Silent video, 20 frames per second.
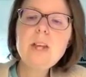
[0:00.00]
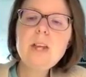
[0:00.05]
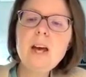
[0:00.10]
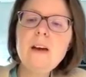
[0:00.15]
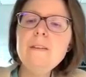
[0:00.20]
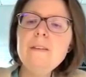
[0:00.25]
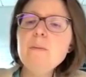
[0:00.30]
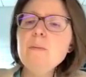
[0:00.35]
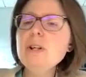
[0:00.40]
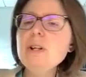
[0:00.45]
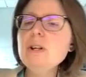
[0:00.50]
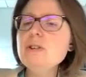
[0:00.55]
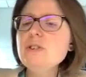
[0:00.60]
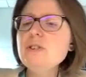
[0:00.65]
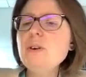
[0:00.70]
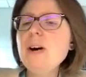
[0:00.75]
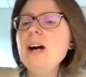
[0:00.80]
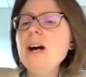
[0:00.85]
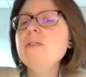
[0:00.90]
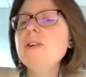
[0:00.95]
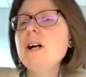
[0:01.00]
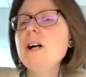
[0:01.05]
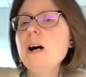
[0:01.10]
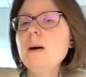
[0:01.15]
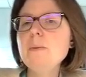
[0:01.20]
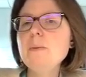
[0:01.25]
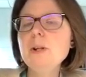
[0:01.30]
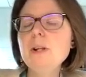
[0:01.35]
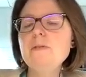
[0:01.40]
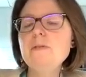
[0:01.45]
And then we also have a
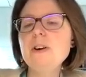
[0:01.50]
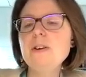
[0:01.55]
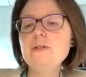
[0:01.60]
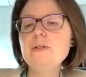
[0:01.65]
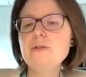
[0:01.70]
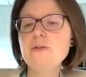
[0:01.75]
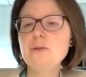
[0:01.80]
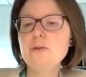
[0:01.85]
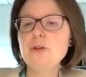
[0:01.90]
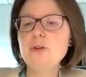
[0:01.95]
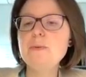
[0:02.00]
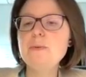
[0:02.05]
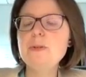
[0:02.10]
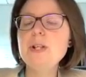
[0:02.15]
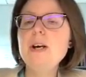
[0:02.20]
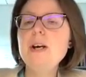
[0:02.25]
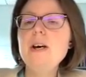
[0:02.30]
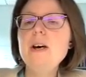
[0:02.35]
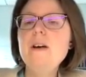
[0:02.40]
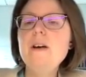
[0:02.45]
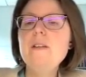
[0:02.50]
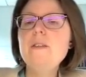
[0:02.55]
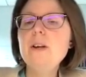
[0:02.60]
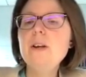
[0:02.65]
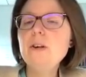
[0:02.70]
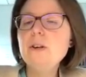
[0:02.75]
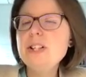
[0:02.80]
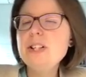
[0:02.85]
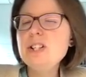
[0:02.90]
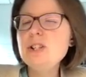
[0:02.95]
couple of other groups
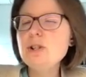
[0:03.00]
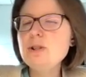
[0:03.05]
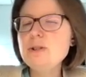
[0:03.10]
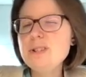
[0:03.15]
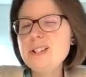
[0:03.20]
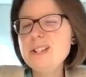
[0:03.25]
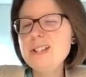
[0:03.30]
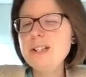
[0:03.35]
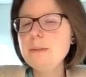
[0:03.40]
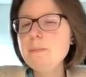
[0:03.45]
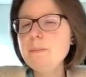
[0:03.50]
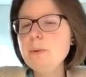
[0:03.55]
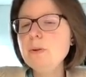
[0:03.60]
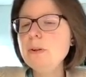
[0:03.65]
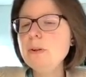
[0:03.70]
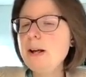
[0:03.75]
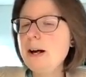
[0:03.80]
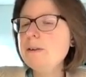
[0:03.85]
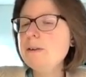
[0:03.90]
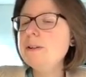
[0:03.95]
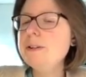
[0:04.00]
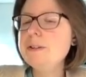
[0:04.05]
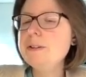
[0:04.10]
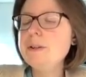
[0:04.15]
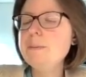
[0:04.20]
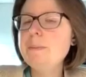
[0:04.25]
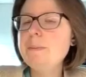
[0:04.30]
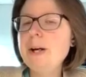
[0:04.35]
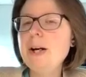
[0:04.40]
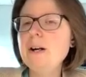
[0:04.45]
that are interesting to pull out and
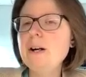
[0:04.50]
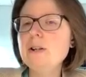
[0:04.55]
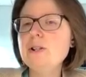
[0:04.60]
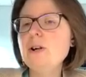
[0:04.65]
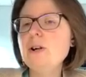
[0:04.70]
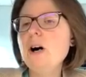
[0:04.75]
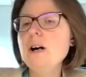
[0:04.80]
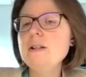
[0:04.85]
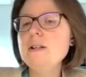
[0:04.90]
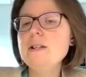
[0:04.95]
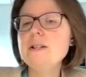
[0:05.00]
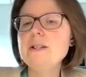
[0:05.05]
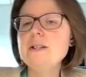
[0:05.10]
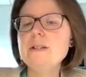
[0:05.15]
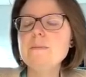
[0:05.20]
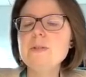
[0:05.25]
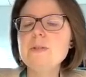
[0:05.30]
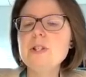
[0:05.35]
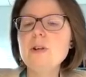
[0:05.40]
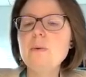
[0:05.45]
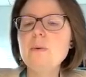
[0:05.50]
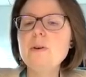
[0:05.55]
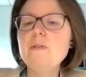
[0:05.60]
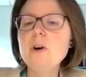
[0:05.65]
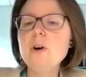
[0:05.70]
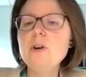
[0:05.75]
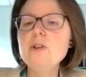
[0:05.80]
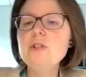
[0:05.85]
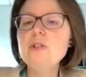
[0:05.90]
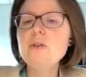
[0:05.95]
compare to autism. So we've
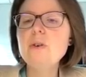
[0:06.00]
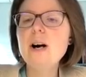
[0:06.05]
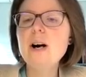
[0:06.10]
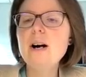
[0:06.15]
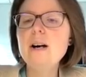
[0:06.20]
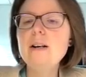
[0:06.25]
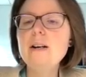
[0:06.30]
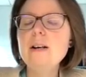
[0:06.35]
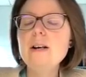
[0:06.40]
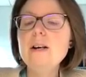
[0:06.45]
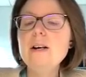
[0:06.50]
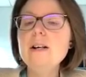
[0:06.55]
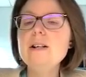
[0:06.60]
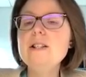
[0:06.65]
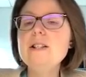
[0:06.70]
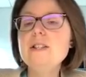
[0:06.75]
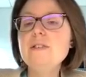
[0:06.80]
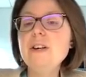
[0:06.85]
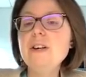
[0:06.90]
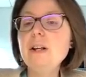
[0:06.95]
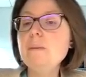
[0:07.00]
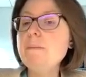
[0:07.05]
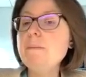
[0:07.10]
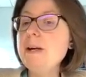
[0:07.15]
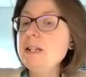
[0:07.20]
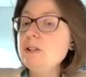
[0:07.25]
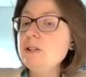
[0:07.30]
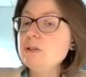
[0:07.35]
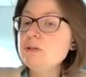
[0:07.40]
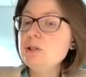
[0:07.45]
also got a
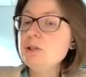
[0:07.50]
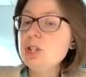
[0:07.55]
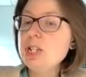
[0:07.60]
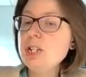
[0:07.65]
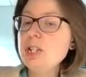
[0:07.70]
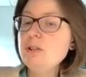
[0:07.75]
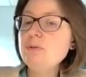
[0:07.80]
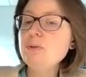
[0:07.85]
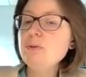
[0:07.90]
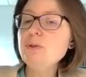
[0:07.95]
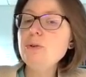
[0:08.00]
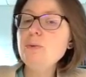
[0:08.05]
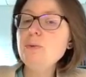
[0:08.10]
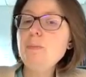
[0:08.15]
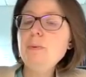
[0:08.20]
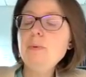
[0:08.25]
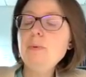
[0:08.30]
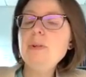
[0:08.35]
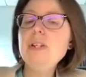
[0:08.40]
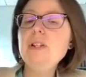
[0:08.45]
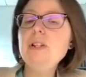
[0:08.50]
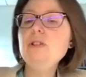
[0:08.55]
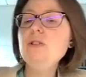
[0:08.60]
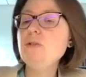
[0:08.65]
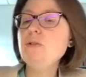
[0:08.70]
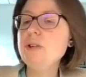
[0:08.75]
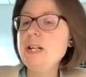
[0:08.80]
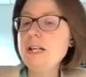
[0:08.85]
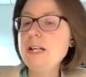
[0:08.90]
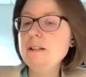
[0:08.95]
developmental gene group in
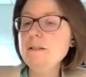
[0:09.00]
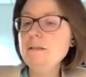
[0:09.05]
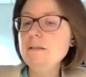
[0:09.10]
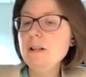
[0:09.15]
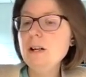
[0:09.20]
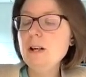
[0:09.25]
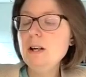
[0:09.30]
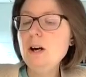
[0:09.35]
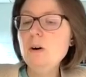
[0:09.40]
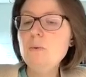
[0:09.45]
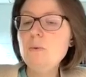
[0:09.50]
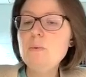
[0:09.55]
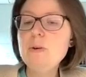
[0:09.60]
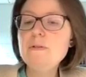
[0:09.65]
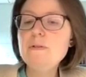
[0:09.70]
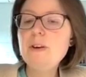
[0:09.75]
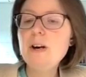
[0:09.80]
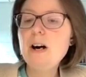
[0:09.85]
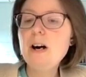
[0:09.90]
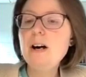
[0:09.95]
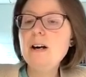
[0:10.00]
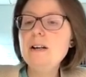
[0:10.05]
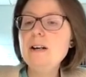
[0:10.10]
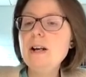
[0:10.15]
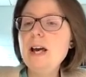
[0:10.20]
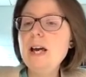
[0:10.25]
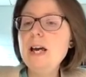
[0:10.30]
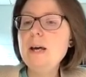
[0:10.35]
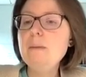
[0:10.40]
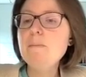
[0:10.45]
green. We've got
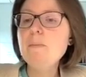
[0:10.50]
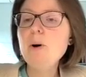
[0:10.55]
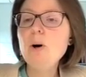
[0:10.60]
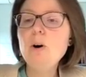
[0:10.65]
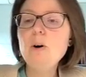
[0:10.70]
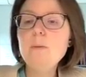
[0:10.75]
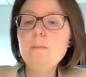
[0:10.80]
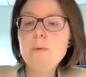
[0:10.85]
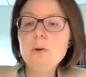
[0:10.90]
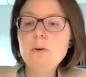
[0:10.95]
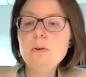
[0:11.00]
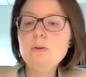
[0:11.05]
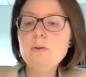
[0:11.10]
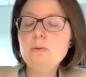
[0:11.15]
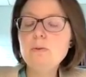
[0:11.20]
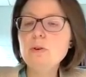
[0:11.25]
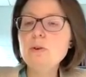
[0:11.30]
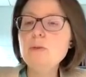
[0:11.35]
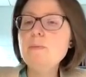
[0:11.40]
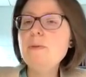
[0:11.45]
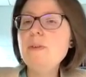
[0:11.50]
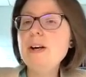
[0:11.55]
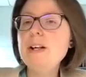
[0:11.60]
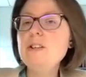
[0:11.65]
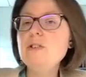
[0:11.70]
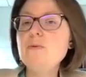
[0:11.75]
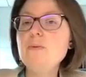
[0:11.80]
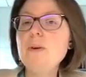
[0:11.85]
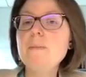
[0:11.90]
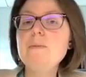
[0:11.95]
a purple group that
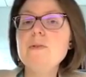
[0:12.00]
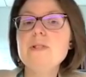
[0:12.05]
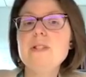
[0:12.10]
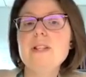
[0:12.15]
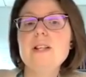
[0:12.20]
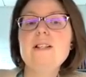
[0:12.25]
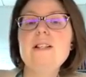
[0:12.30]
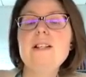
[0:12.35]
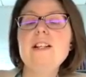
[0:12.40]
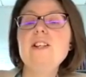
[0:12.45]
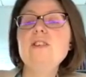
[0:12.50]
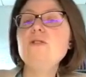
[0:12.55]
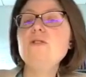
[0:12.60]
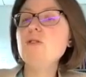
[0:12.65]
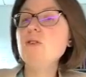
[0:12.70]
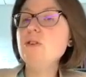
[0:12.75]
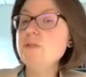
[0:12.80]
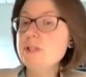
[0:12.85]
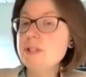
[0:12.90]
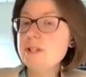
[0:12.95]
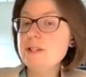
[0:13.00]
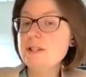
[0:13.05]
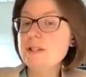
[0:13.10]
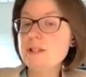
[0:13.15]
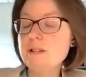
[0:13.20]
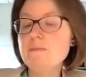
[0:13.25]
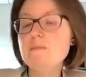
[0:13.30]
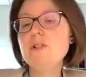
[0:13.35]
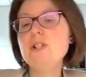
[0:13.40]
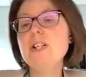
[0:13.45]
is representing nervous
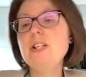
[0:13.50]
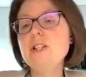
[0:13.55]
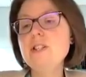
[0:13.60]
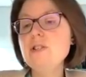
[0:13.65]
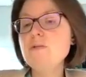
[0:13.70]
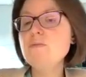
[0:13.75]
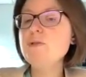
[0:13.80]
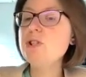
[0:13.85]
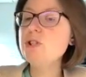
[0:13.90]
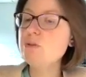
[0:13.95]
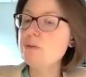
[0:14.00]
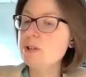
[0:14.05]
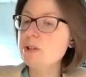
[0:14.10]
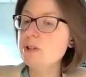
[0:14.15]
system genes, which you would